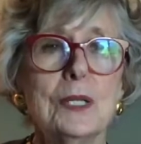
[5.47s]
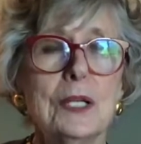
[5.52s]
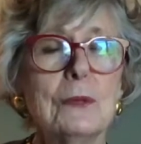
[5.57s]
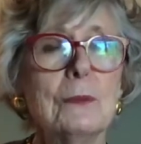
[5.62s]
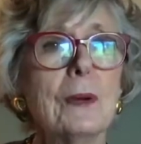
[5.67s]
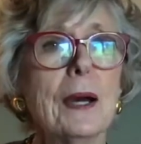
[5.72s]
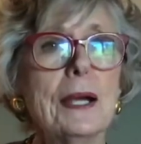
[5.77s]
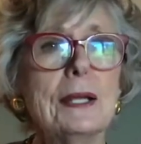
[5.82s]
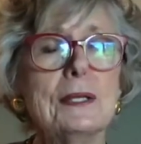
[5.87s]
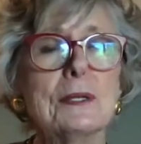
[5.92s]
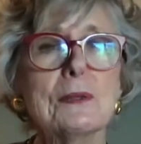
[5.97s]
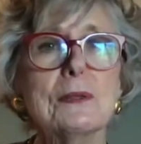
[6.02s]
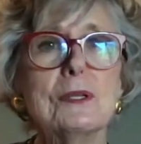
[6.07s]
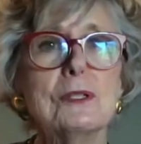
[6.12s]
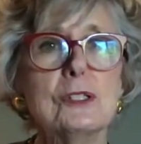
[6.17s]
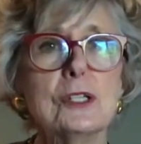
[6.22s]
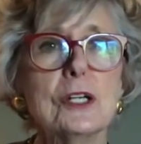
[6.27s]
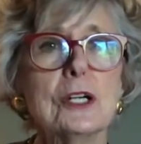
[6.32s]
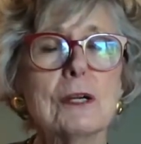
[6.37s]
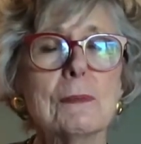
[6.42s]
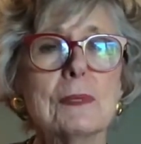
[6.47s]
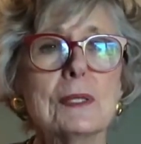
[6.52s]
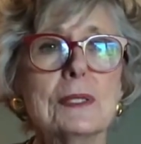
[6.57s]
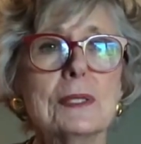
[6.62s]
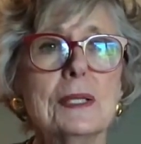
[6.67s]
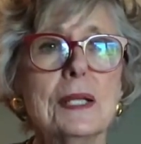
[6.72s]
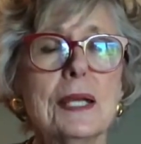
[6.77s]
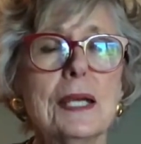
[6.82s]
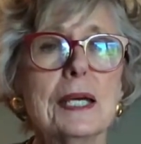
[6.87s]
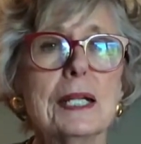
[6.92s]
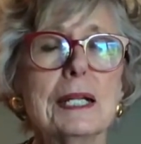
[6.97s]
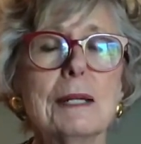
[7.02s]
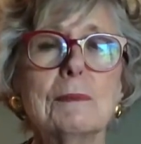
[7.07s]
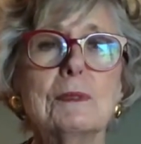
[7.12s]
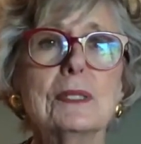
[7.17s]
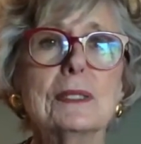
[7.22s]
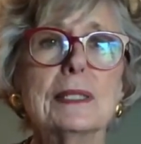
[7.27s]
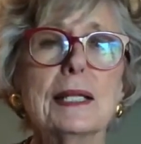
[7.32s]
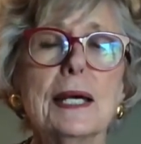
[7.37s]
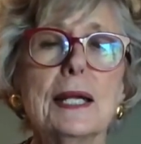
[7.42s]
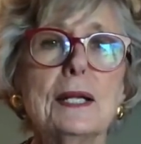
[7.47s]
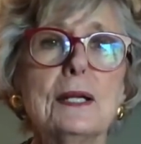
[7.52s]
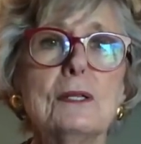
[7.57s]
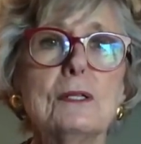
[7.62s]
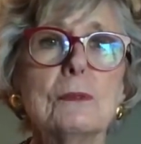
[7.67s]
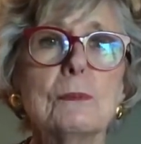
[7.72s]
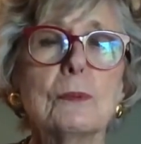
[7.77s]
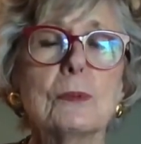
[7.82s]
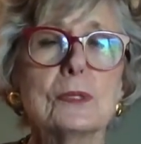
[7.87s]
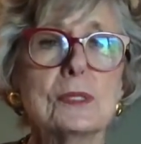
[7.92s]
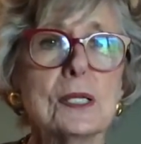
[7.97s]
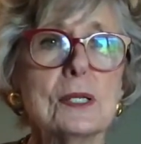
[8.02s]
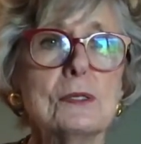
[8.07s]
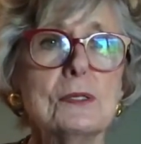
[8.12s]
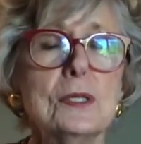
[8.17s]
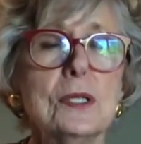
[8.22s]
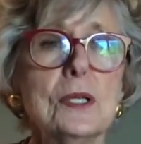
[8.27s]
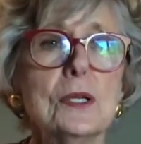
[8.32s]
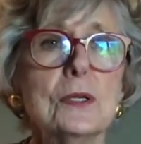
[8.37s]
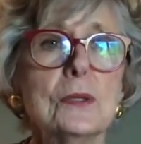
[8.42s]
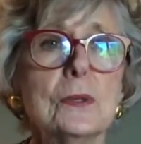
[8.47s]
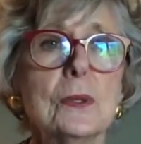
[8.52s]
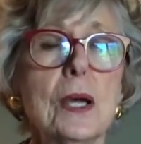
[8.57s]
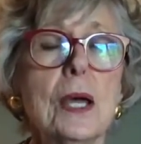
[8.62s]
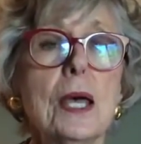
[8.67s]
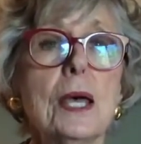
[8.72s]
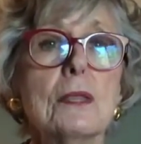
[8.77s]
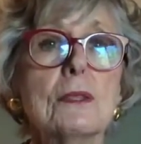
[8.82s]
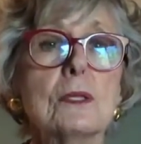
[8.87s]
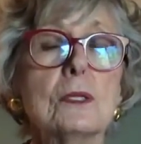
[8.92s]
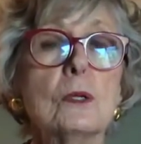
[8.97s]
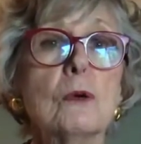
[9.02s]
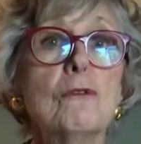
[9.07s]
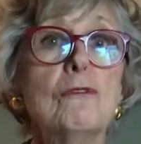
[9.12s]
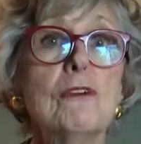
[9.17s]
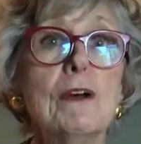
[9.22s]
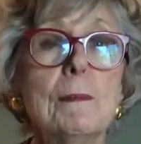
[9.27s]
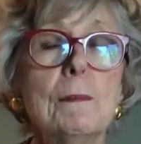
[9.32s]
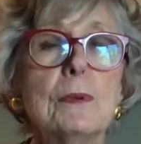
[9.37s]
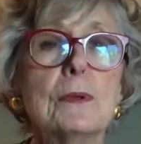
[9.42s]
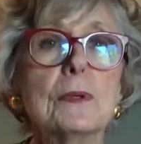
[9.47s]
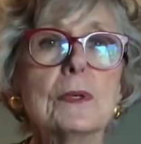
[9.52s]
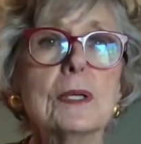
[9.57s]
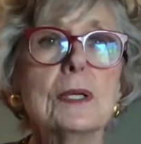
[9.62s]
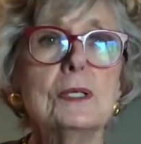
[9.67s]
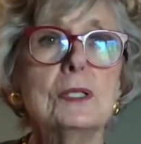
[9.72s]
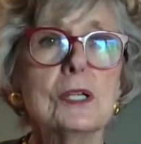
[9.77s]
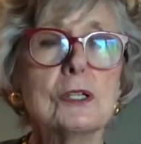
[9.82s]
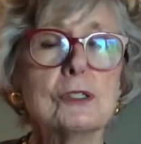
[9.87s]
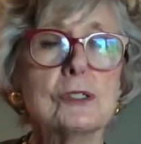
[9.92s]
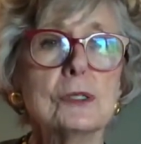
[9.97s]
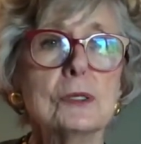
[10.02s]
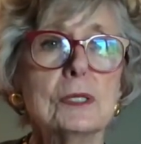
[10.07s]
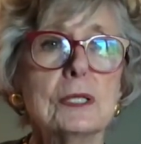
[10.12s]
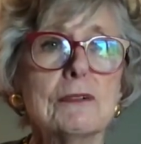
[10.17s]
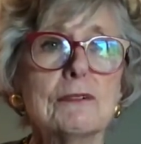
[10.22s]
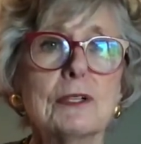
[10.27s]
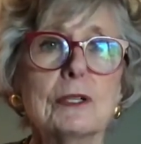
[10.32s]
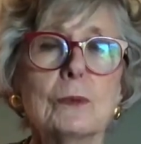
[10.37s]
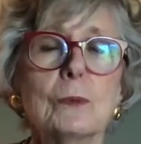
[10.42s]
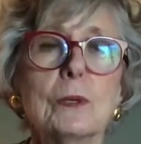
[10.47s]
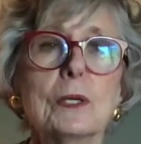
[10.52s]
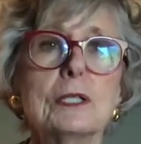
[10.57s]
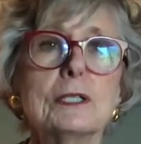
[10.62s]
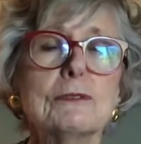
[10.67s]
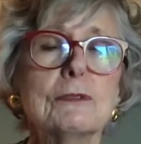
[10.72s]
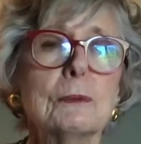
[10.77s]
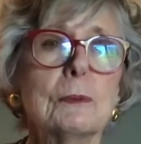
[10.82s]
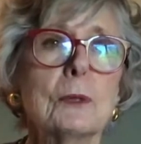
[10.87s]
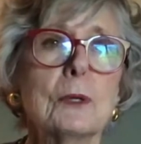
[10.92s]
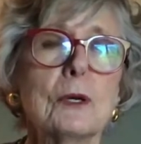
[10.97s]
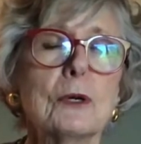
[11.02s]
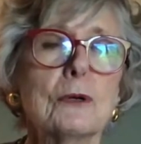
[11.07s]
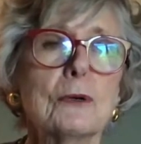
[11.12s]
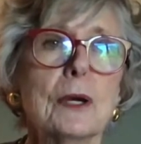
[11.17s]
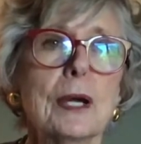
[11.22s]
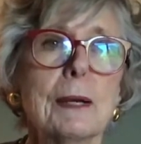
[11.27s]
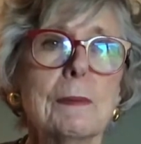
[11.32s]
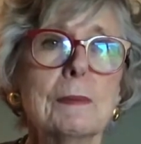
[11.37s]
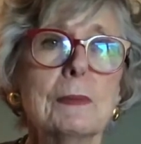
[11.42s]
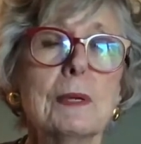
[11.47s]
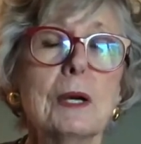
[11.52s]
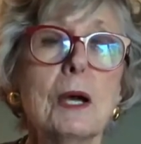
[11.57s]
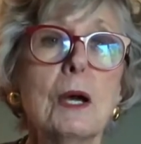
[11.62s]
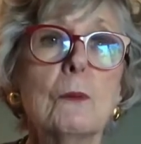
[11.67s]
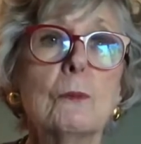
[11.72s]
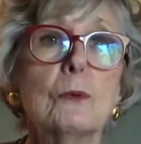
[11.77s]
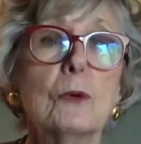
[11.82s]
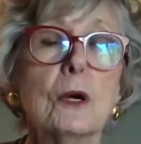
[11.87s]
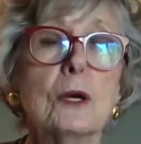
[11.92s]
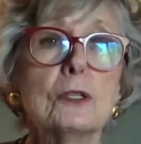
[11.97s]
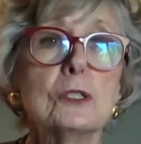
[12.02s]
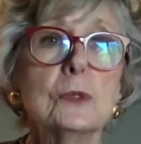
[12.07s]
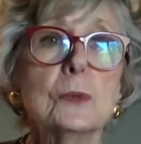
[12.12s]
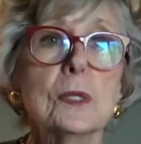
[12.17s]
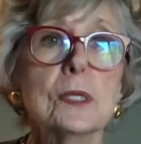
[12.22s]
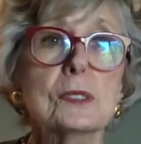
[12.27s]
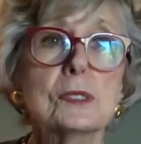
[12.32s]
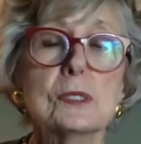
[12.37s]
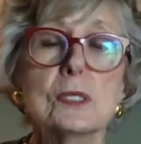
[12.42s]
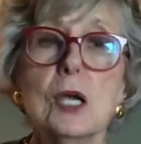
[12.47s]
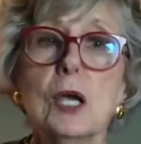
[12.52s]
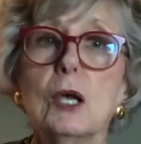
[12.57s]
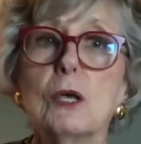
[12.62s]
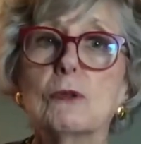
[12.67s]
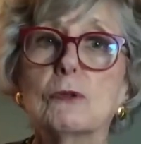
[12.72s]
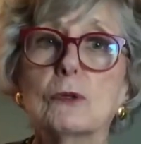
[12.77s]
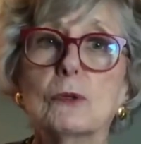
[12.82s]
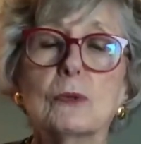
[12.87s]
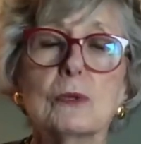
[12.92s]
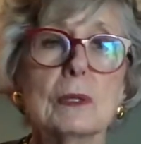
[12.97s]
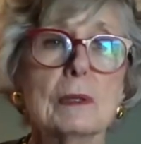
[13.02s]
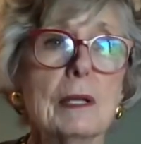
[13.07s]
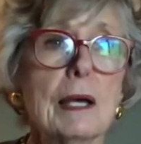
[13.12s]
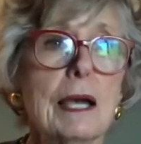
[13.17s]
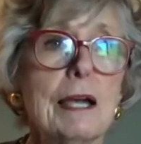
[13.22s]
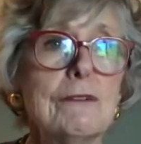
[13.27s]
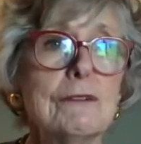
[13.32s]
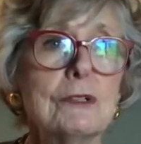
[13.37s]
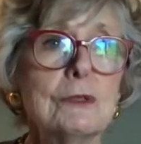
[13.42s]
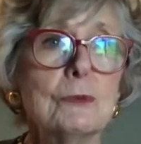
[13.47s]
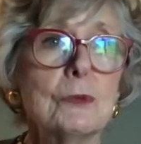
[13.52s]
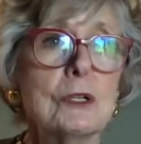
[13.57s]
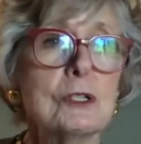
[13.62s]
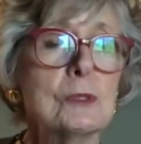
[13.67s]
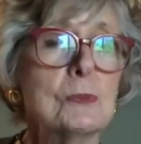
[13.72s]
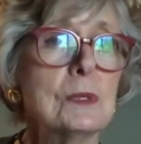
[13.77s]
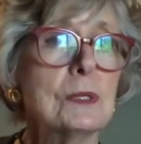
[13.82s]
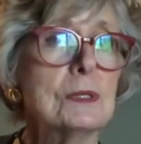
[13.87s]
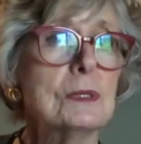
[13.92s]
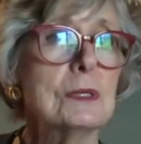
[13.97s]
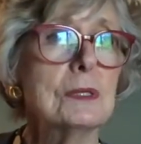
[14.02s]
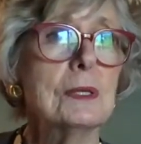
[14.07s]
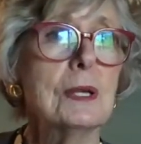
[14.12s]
Reitnouer, the chairman, and I'm delighted to present to you the November edition of our wonderful program brought to us through the Life Enrichment